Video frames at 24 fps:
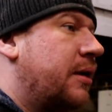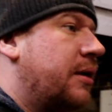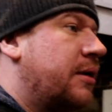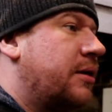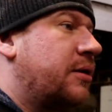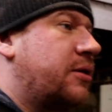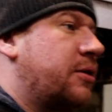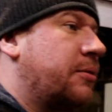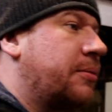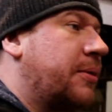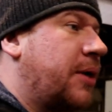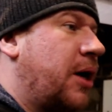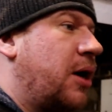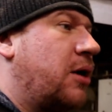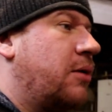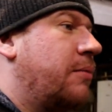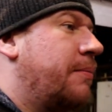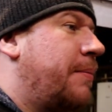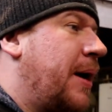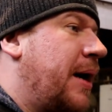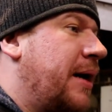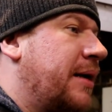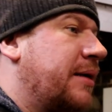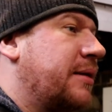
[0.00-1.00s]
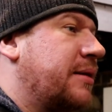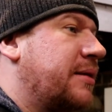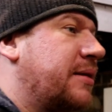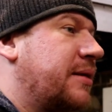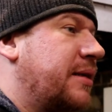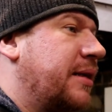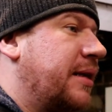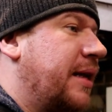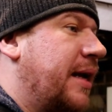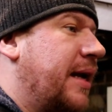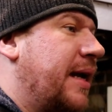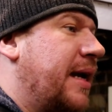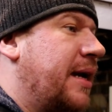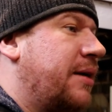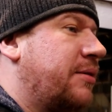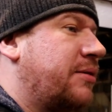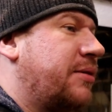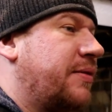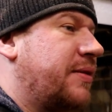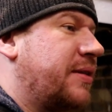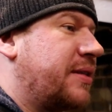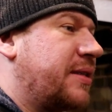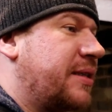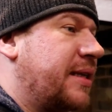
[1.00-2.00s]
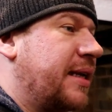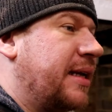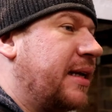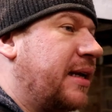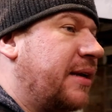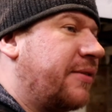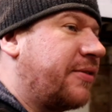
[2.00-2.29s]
some cone patterns today out of the steel